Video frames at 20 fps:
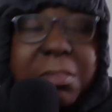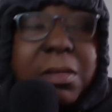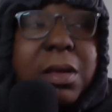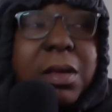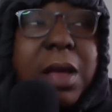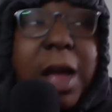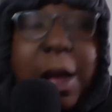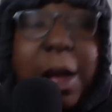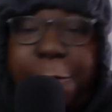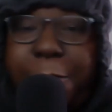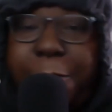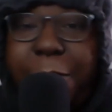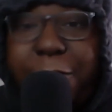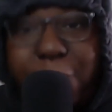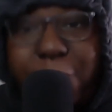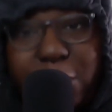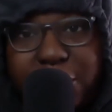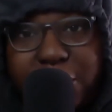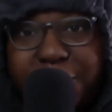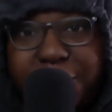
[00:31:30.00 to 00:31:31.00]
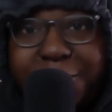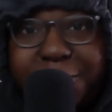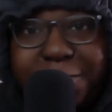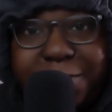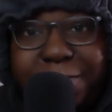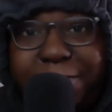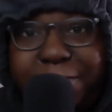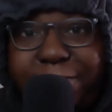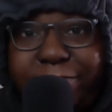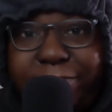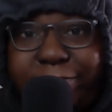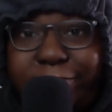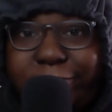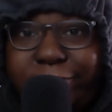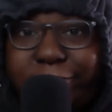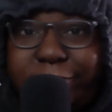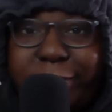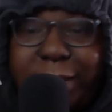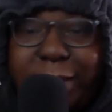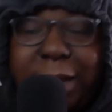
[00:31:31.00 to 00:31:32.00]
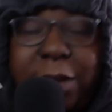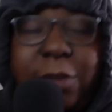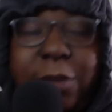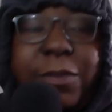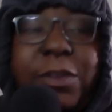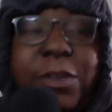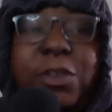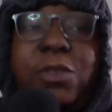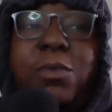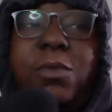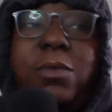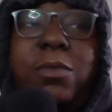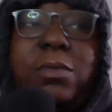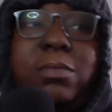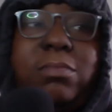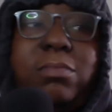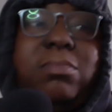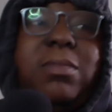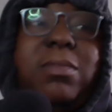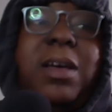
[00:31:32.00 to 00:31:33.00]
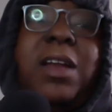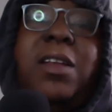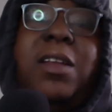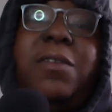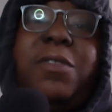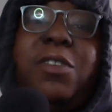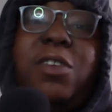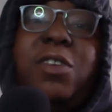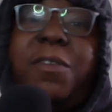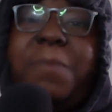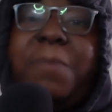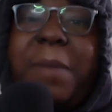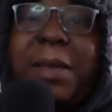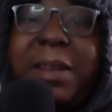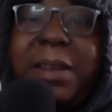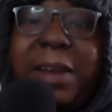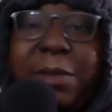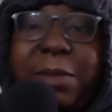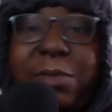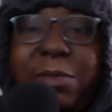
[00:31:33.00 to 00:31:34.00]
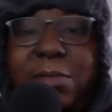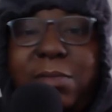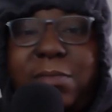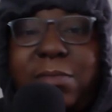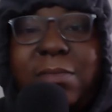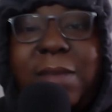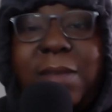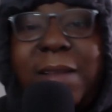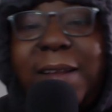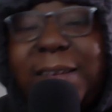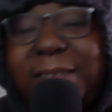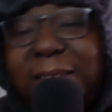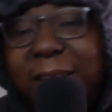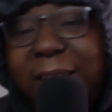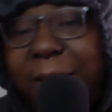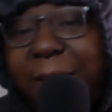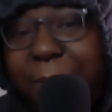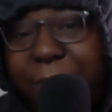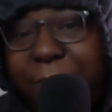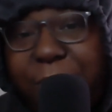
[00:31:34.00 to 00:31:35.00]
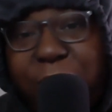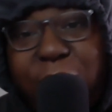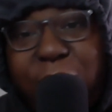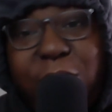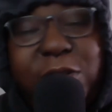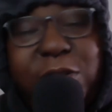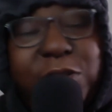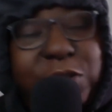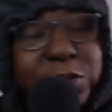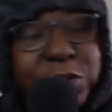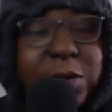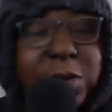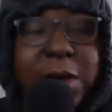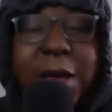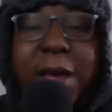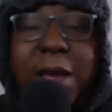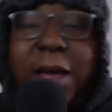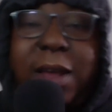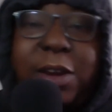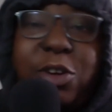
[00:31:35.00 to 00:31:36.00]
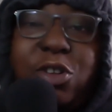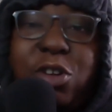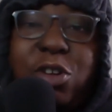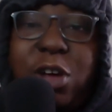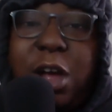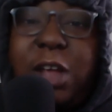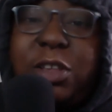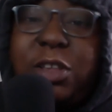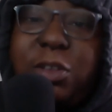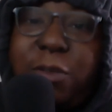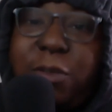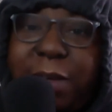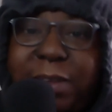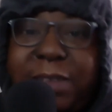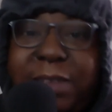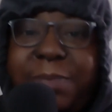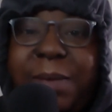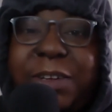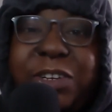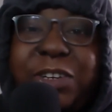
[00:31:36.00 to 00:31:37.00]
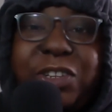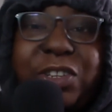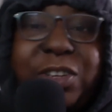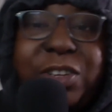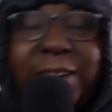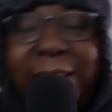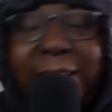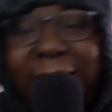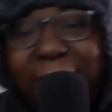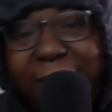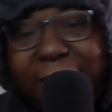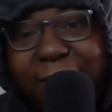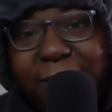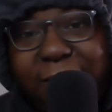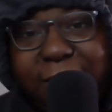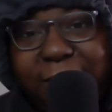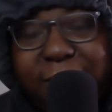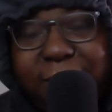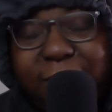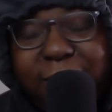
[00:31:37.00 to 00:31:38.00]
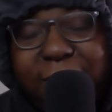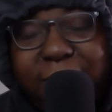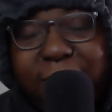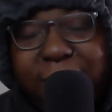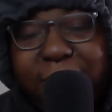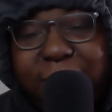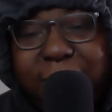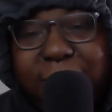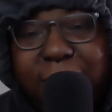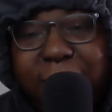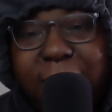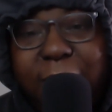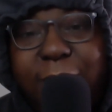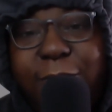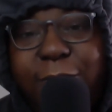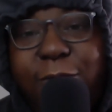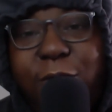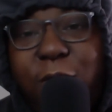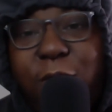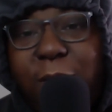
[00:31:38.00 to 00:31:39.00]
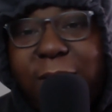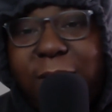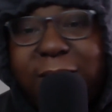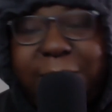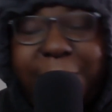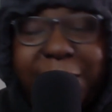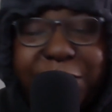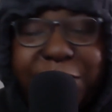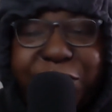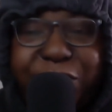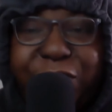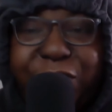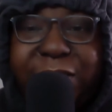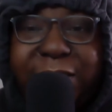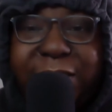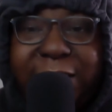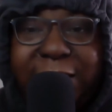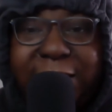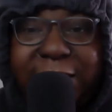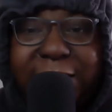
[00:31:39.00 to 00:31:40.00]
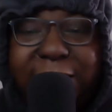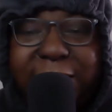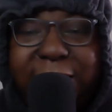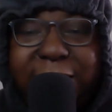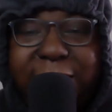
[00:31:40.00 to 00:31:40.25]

I could be wrong. I don't think you will. I don't even know if Man United will. And that's the game I'm going to go on to. Newcastle versus Manchester United. 4-1 to Manchester United.